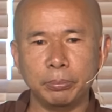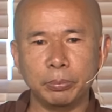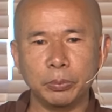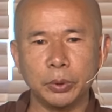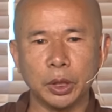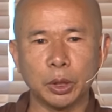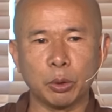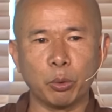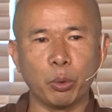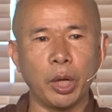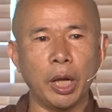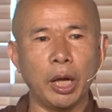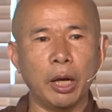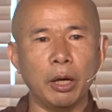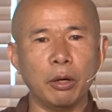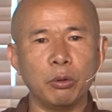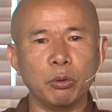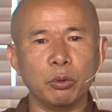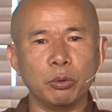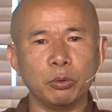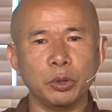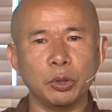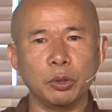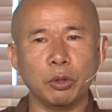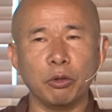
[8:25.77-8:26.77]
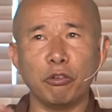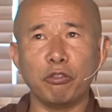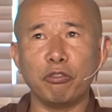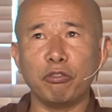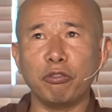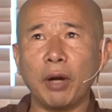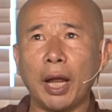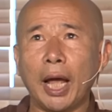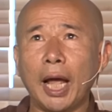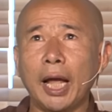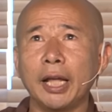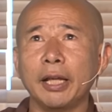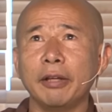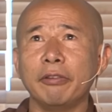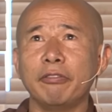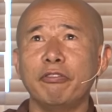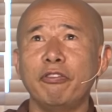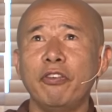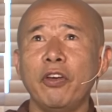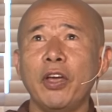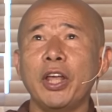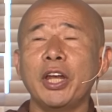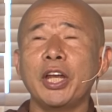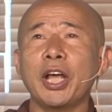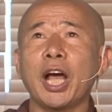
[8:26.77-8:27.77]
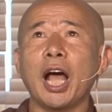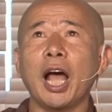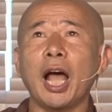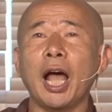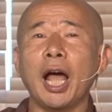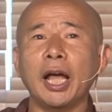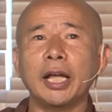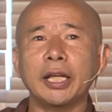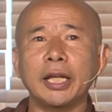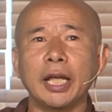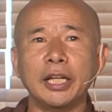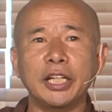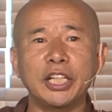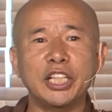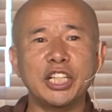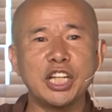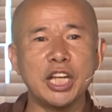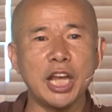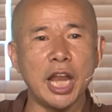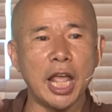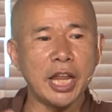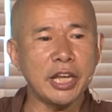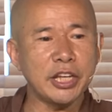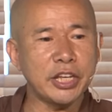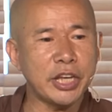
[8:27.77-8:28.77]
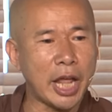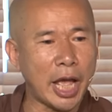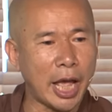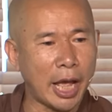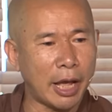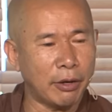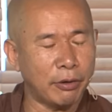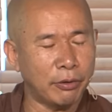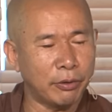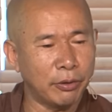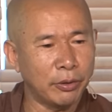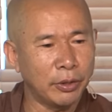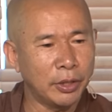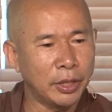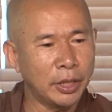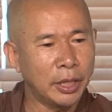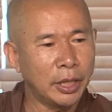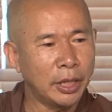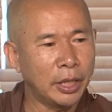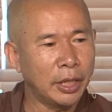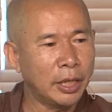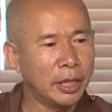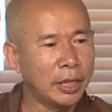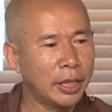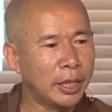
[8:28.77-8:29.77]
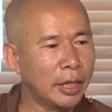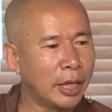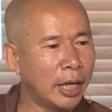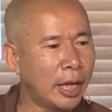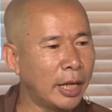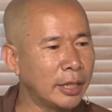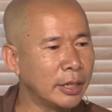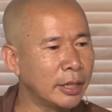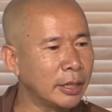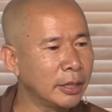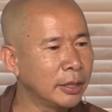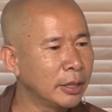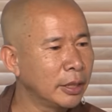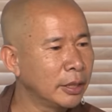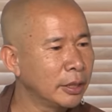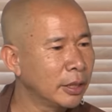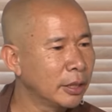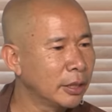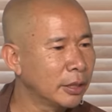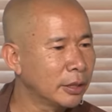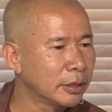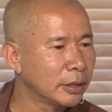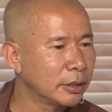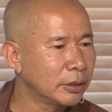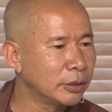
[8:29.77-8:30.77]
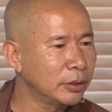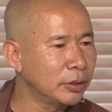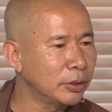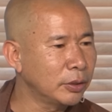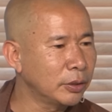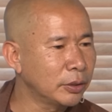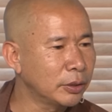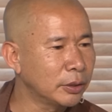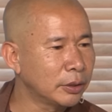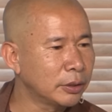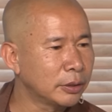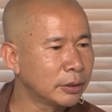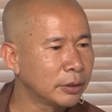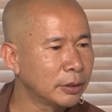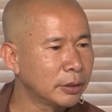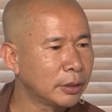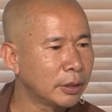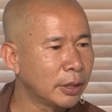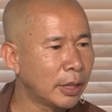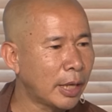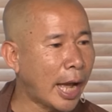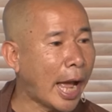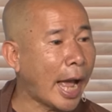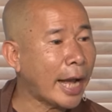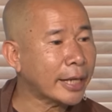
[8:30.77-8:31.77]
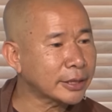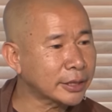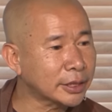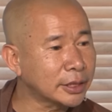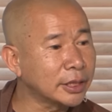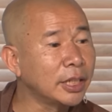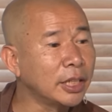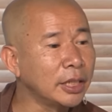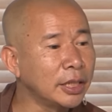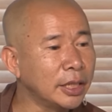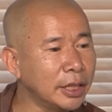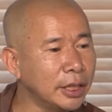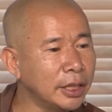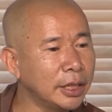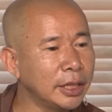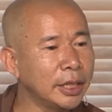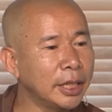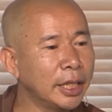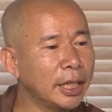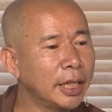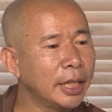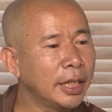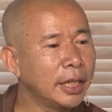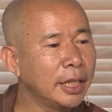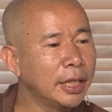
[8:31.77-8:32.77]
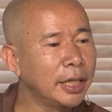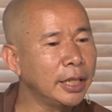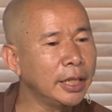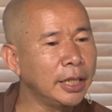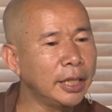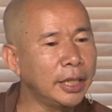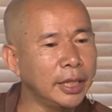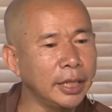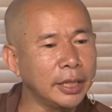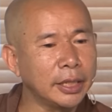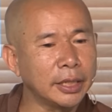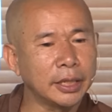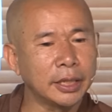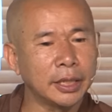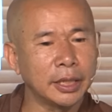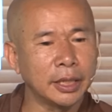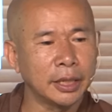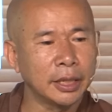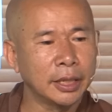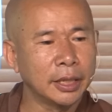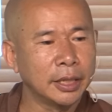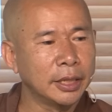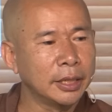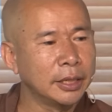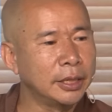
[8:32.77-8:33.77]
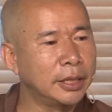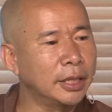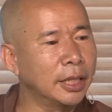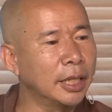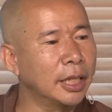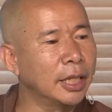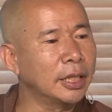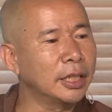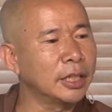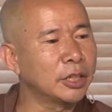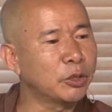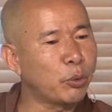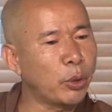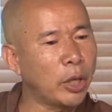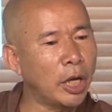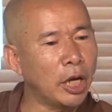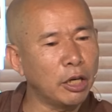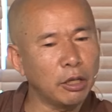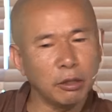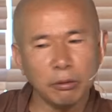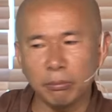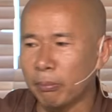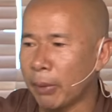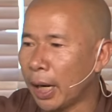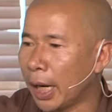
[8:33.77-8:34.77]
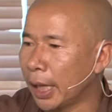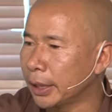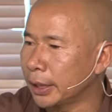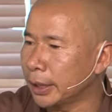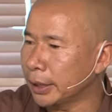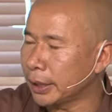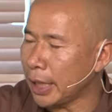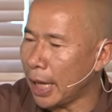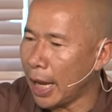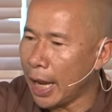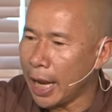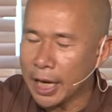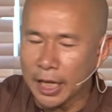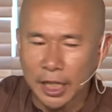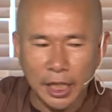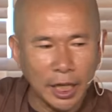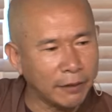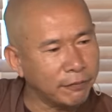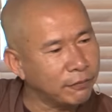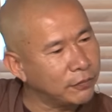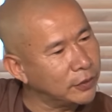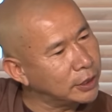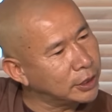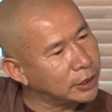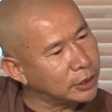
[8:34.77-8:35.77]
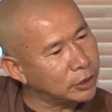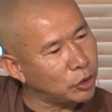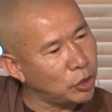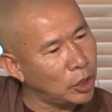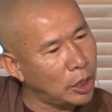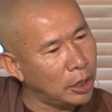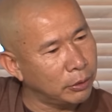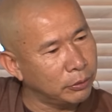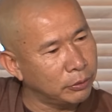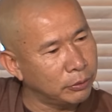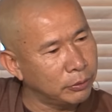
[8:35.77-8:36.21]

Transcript: the quail, you know, fly very high and he land down. And, you know, accidentally he hit the other quail by the end of his tail.